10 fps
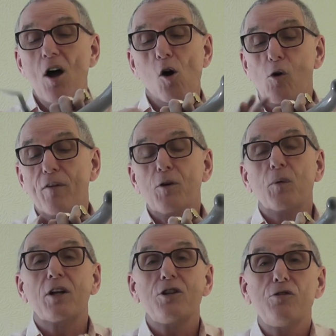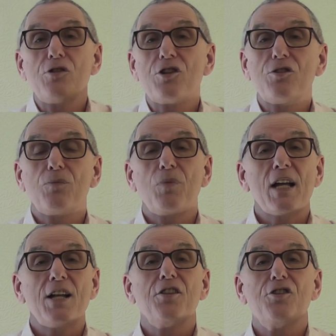or if you want to use the
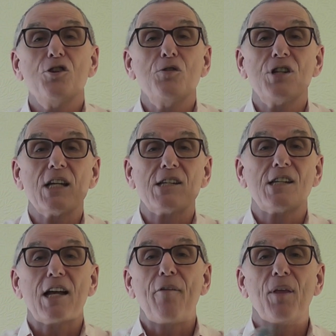end of the 260,